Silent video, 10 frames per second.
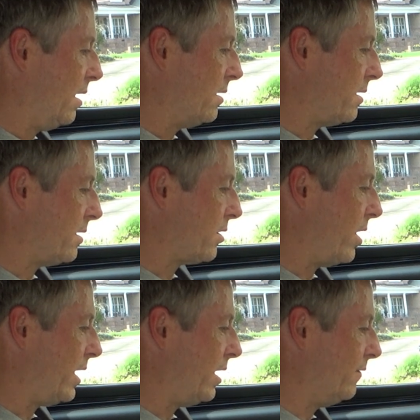It says
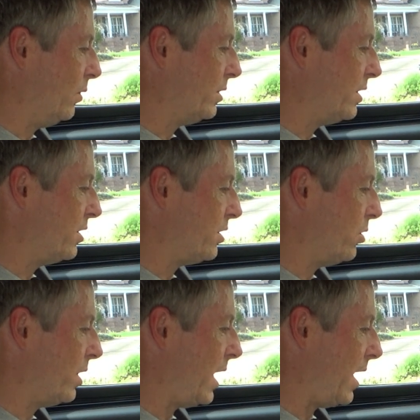cranking voltage is
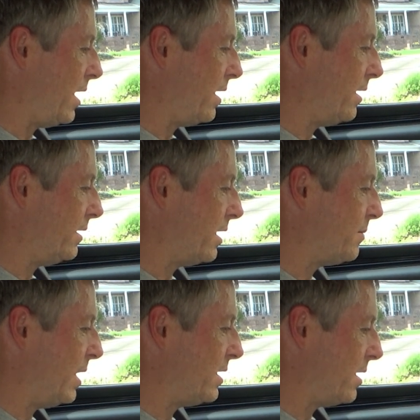okay. I think that's
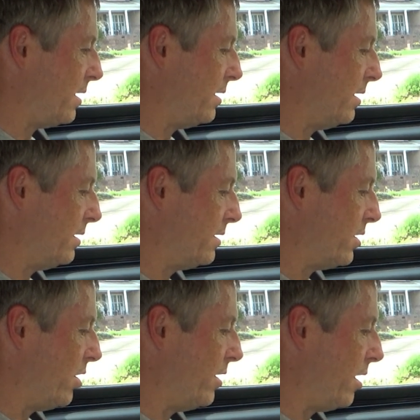based on the
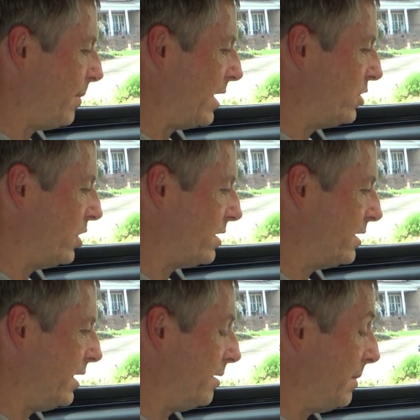startup I just
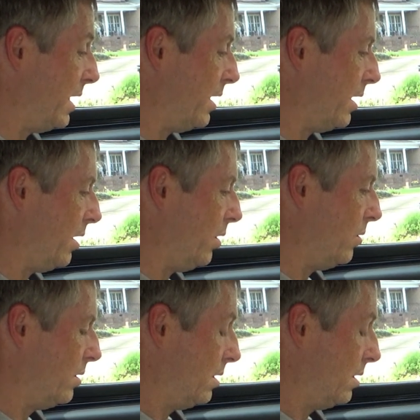did a minute ago.